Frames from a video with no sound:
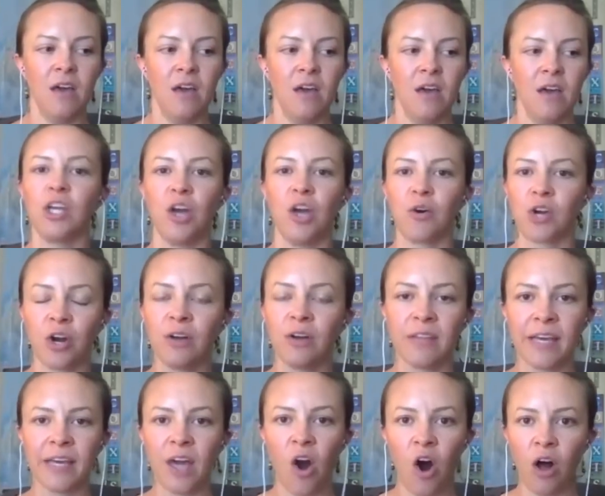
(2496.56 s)
you know,
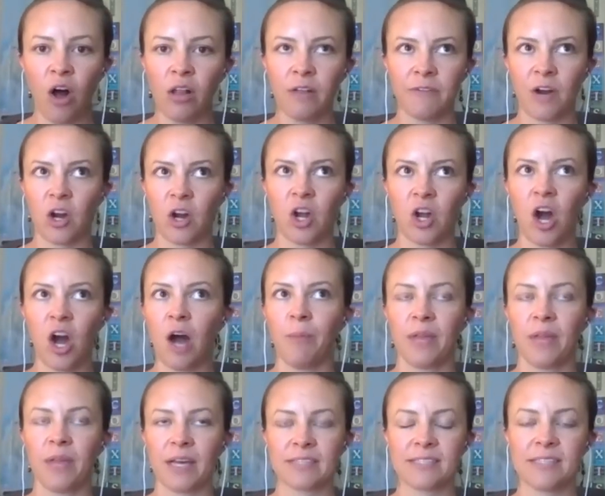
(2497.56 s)
currently all of our
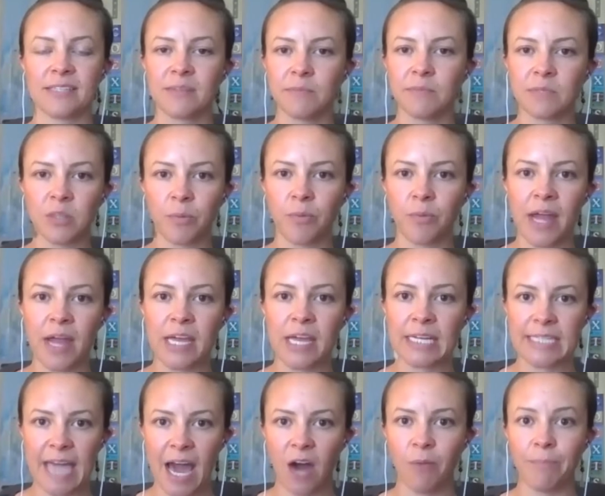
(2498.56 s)
complex systems are breaking
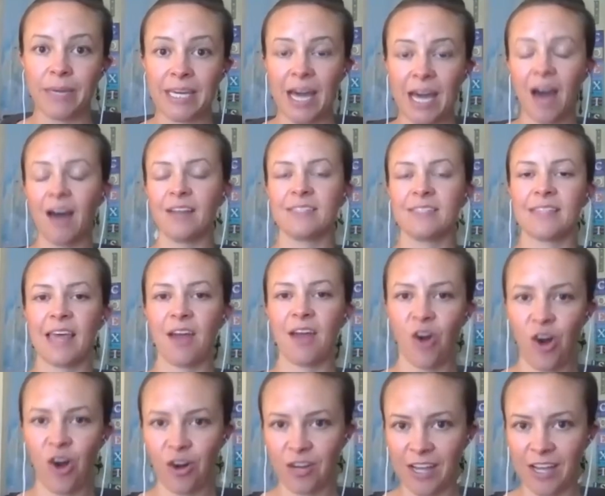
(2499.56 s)
down because they are
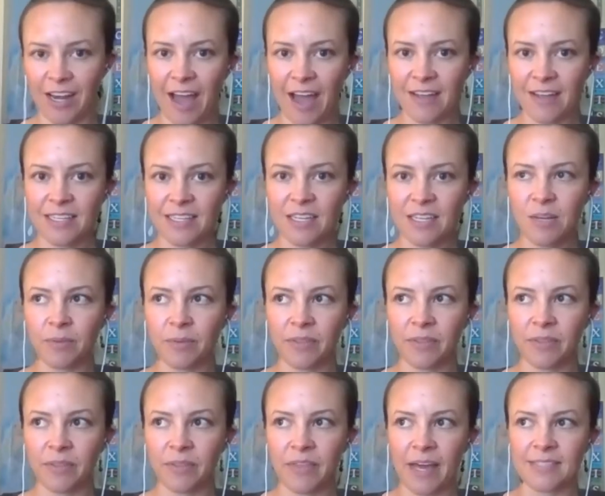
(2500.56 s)
all connected, but
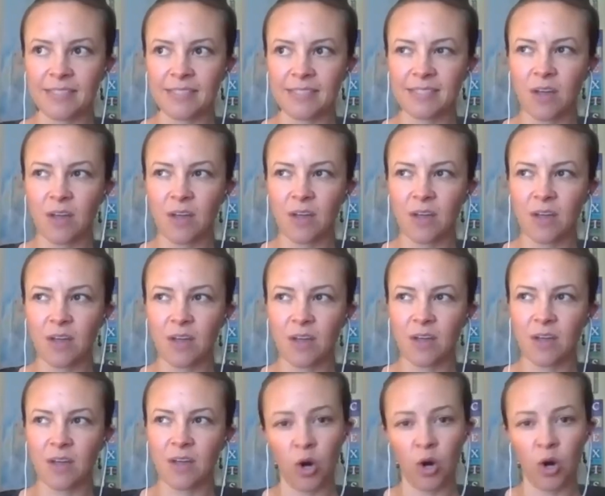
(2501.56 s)
that's also
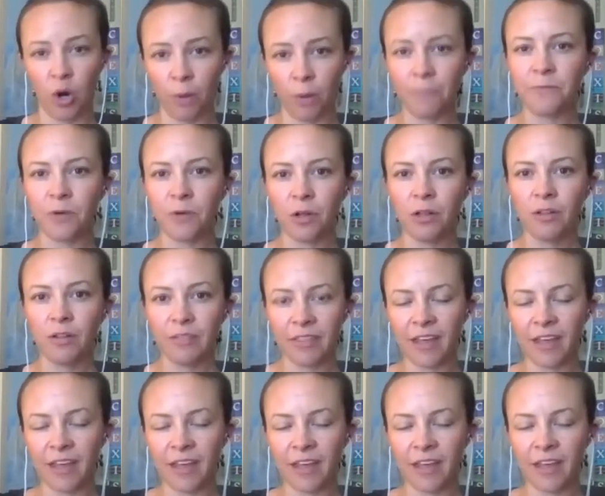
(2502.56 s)
hopeful that
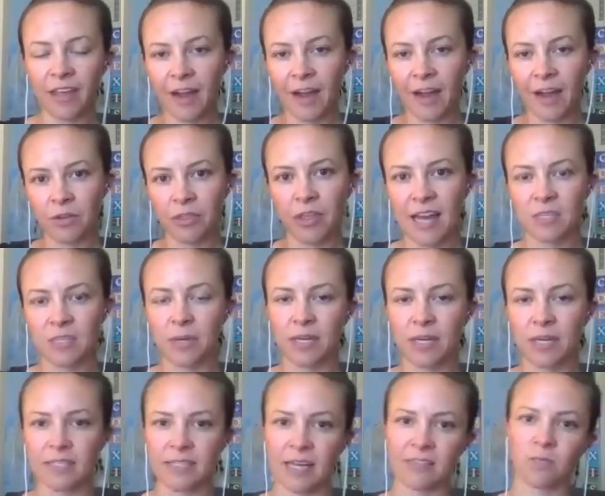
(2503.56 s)
everything is connected because
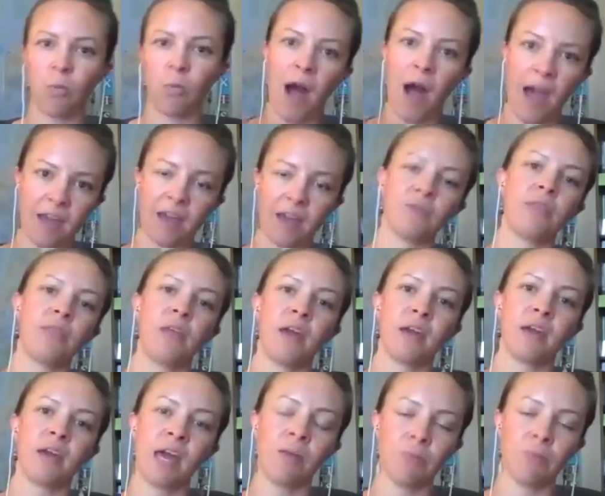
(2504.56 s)
that's why
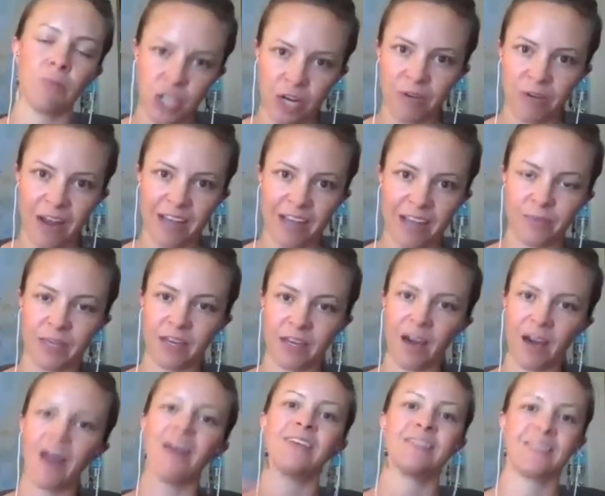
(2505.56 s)
everything can
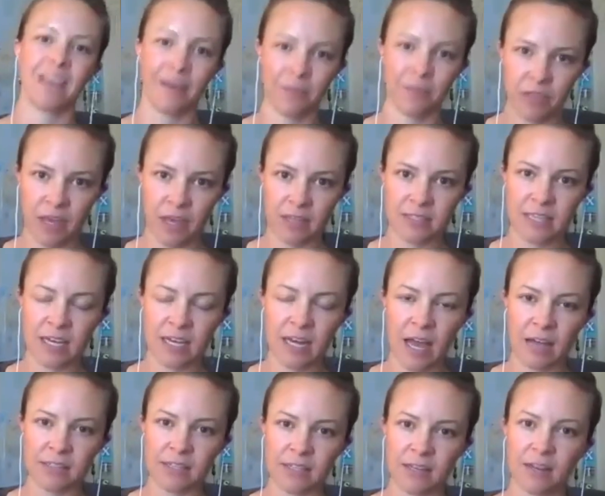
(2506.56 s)
regenerate because
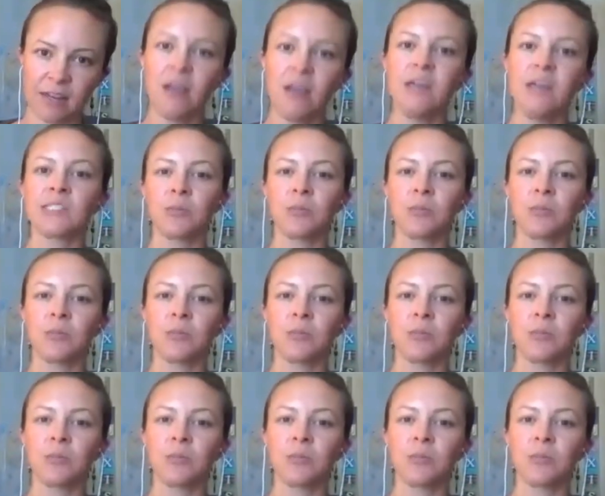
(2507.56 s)
everything's connected.